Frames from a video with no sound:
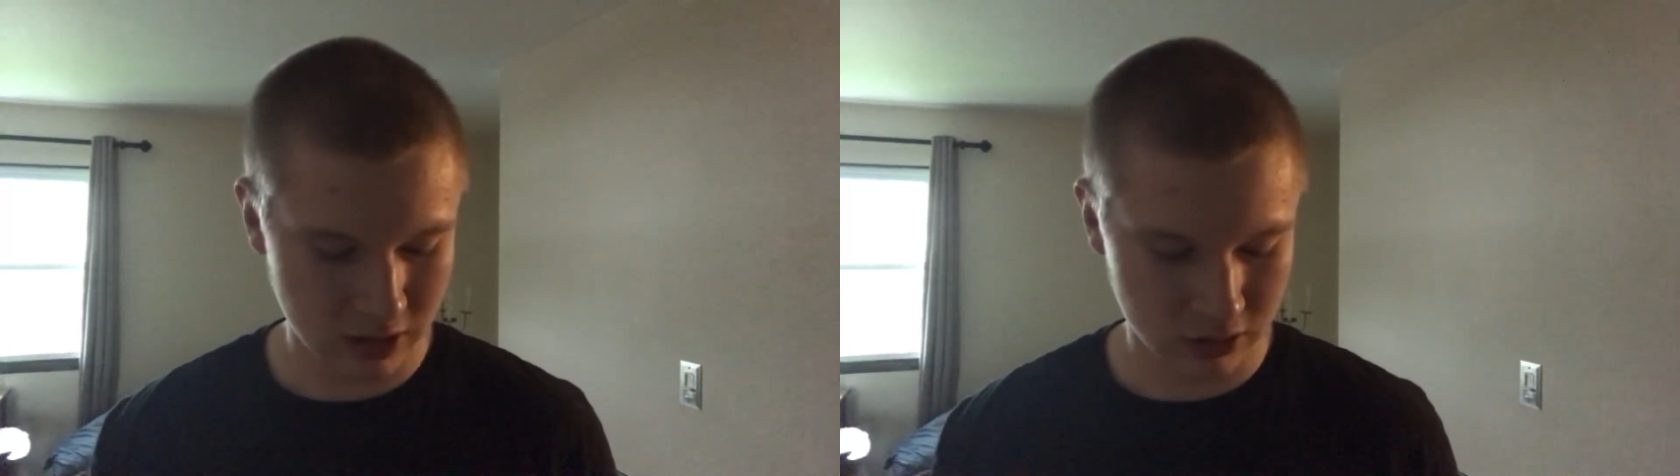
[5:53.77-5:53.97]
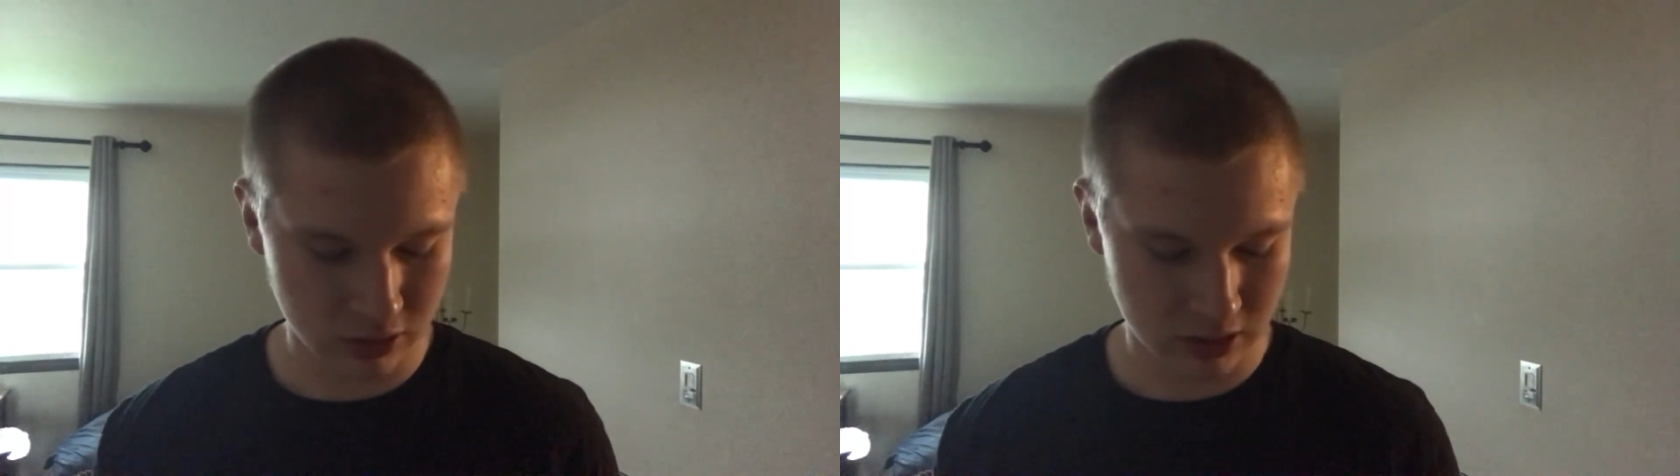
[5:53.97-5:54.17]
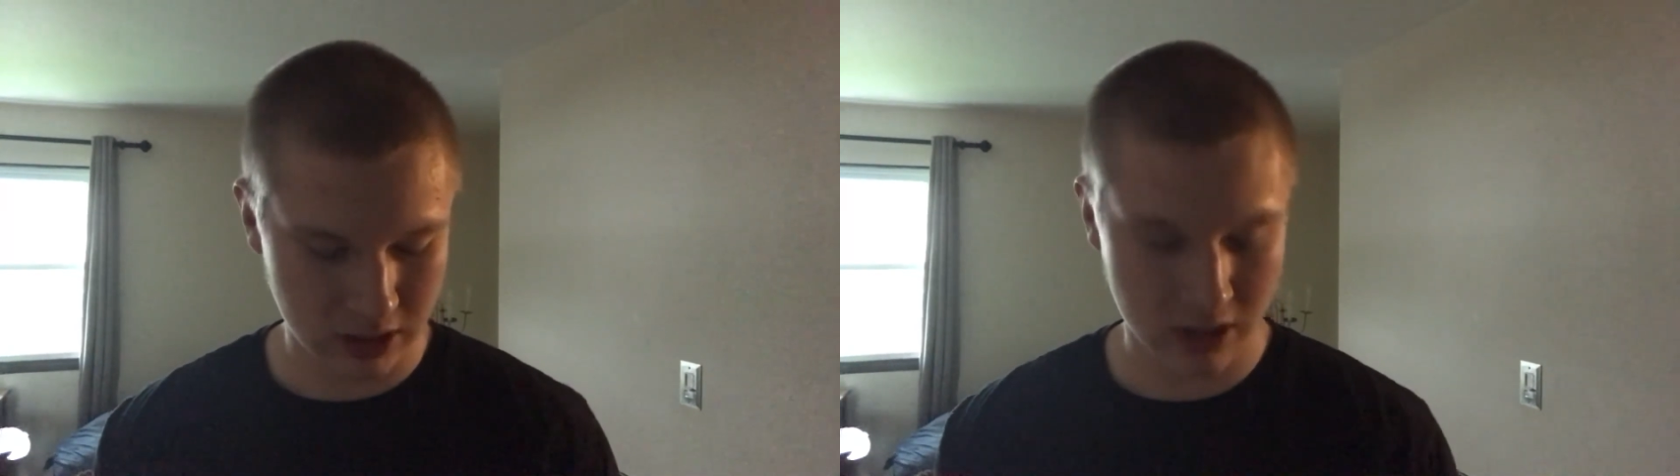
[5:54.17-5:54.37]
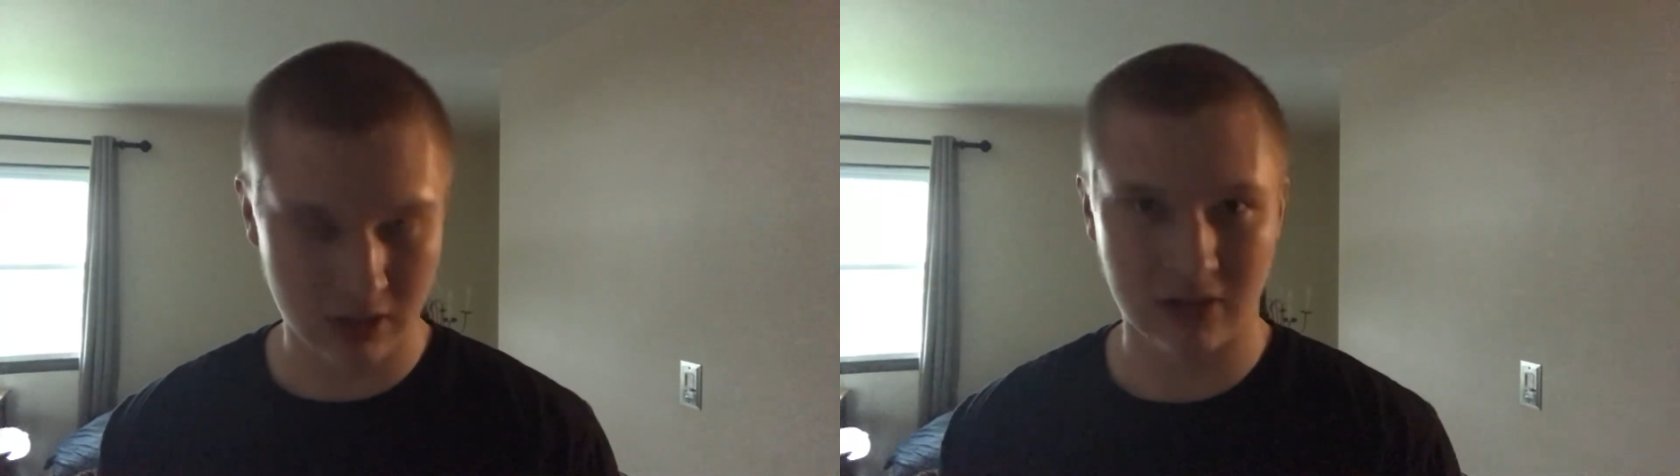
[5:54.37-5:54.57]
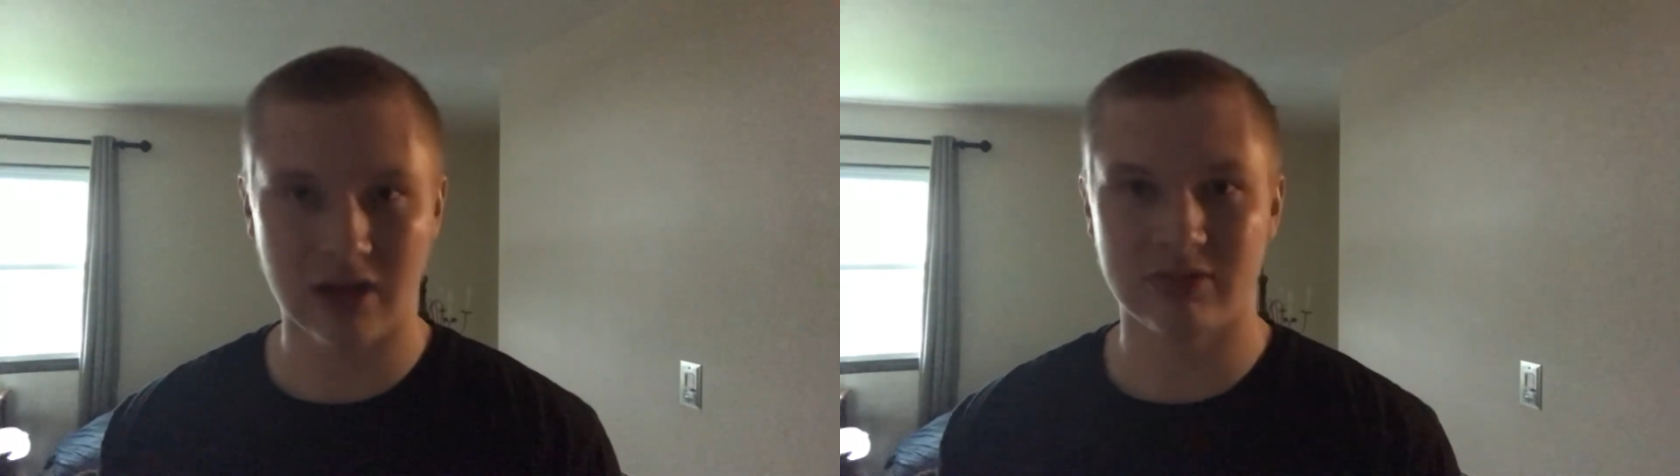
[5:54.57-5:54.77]
trying to get on
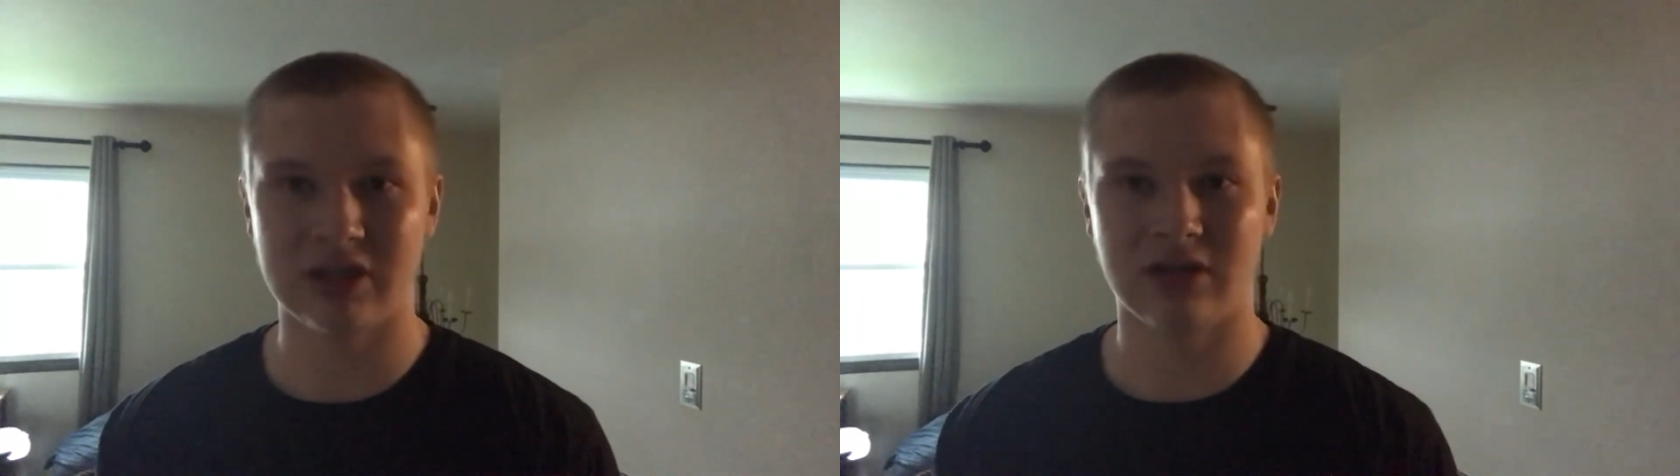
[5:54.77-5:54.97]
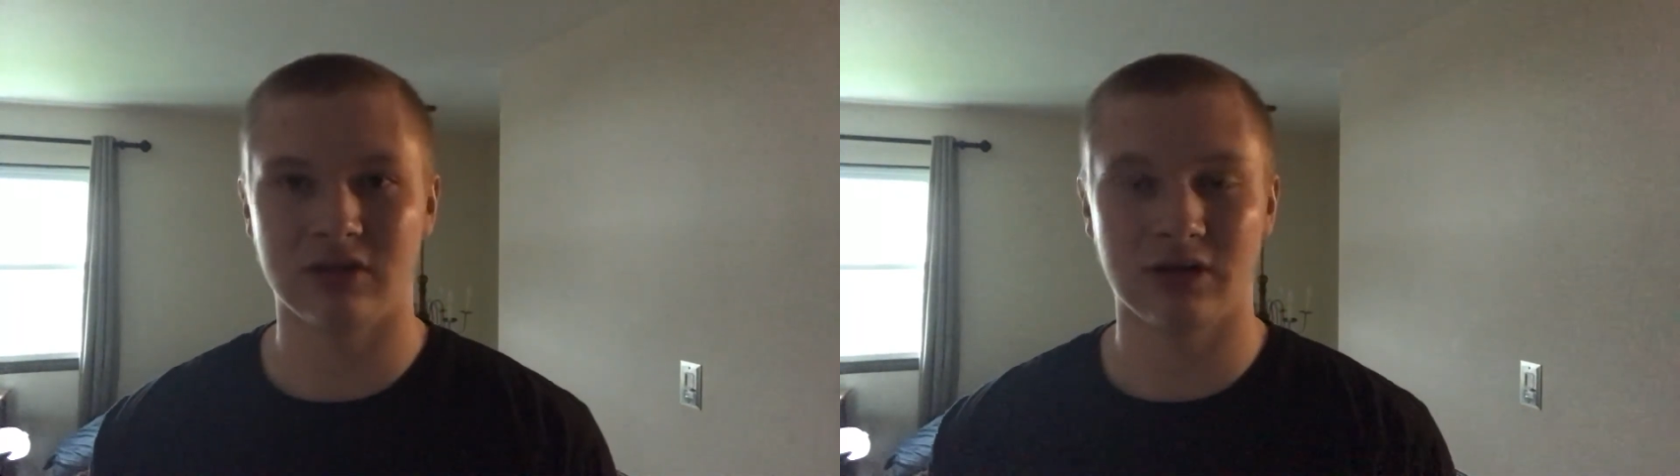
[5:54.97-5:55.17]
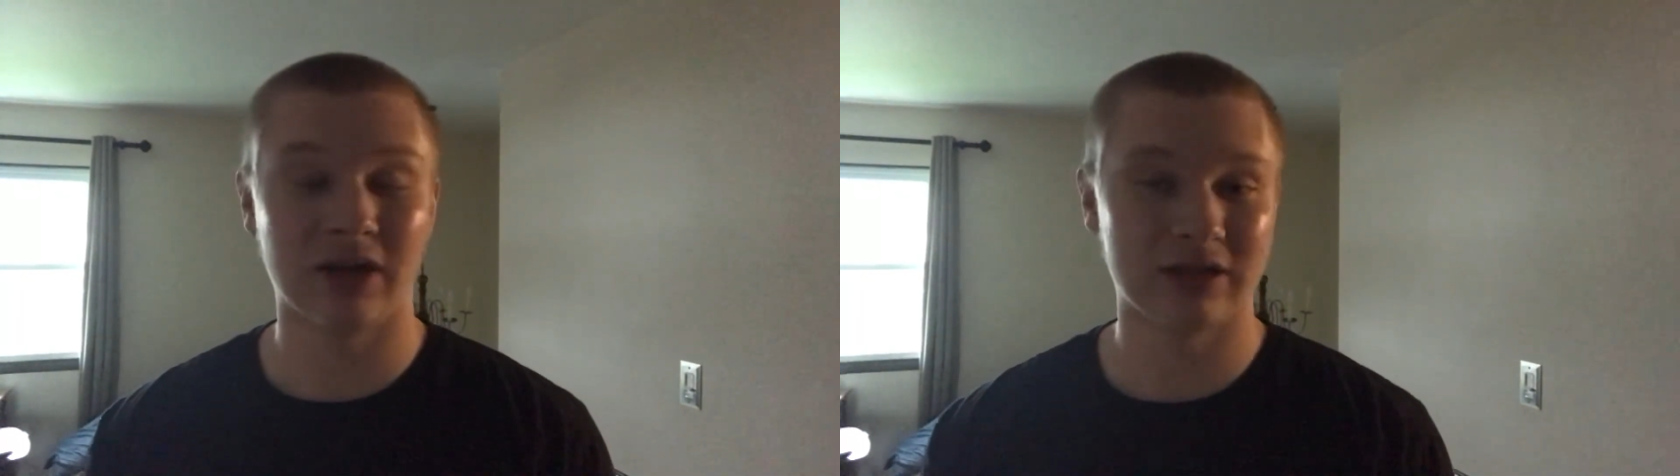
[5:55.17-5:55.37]
the